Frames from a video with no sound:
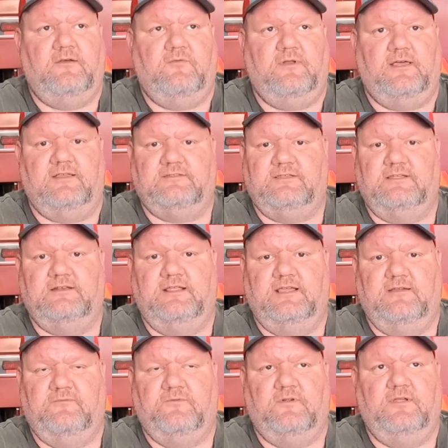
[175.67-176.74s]
When I say
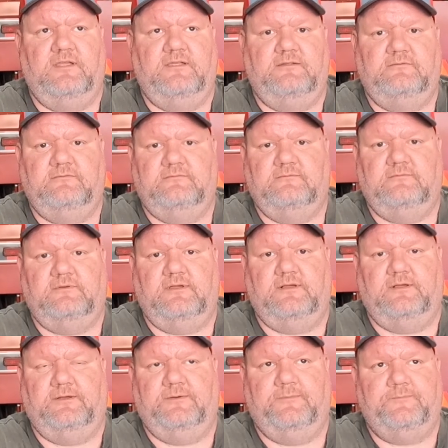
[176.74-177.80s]
debt-free,
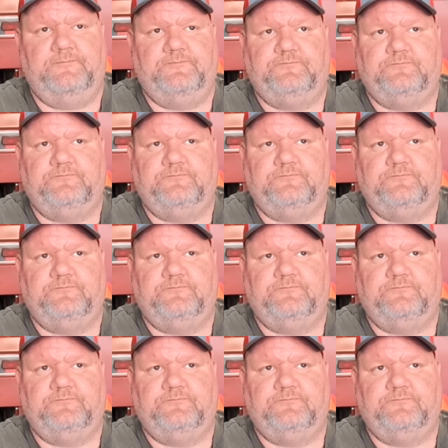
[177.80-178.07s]
no